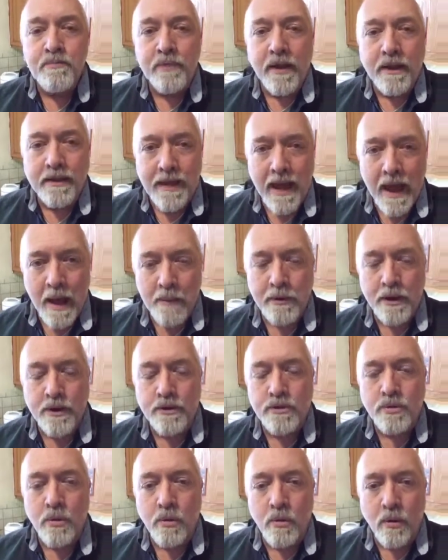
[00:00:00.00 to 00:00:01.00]

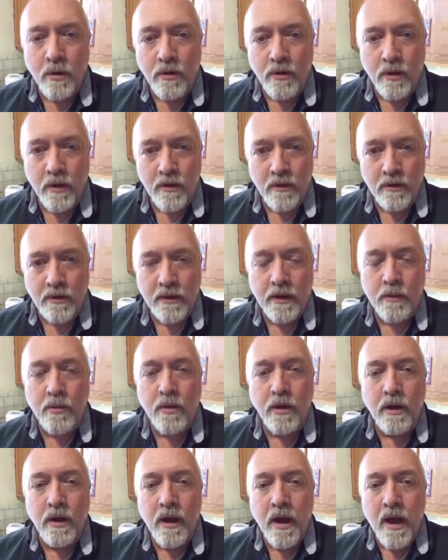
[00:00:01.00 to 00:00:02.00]
tablets or the
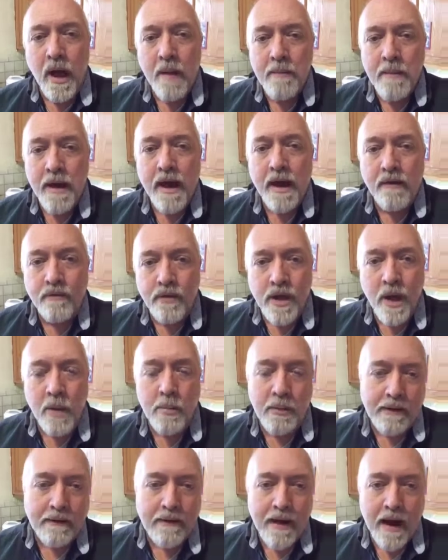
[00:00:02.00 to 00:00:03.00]
liquid about every
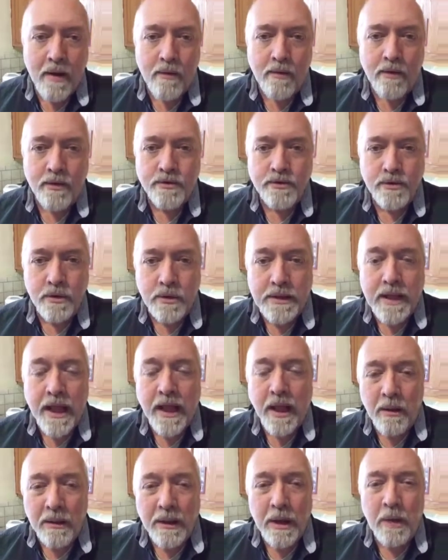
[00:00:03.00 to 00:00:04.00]
couple of hours. So you take
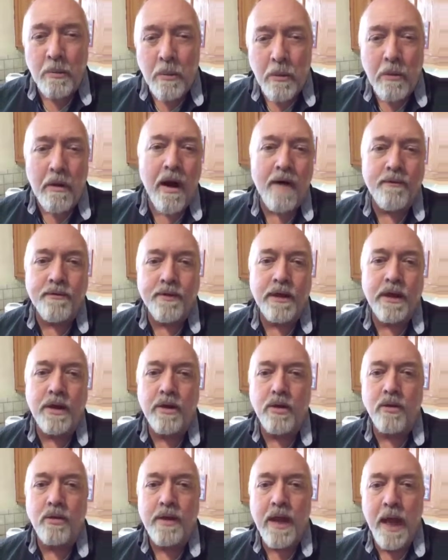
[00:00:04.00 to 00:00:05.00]
it a little more often than you
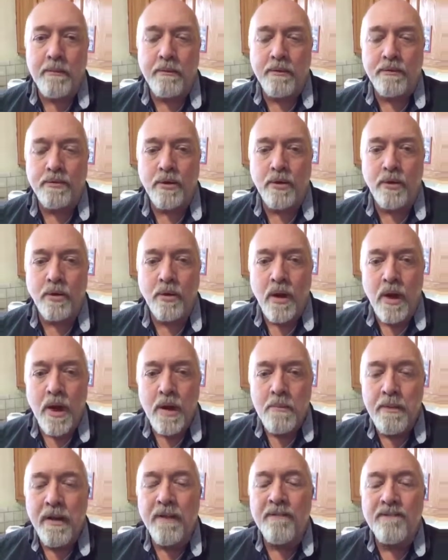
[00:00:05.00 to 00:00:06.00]
do Tamiflu.
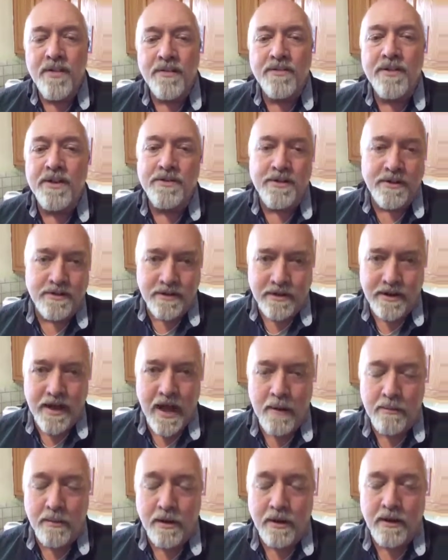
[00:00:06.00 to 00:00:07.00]
But at 50 cents a
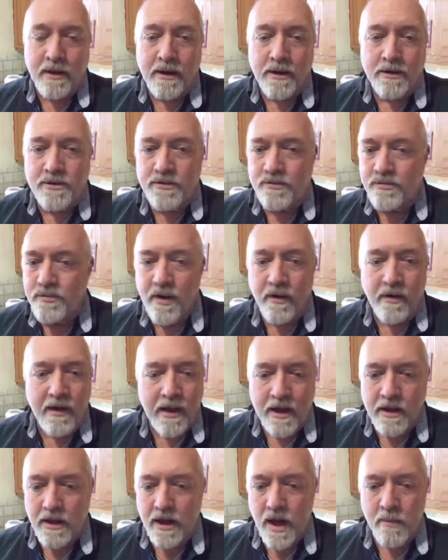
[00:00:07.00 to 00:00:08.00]
tablet, it's very
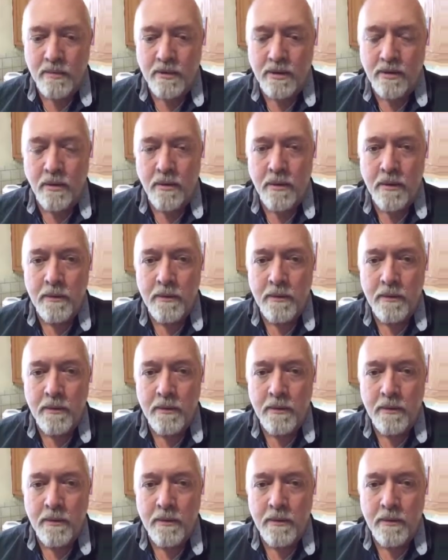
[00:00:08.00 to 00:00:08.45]
economical.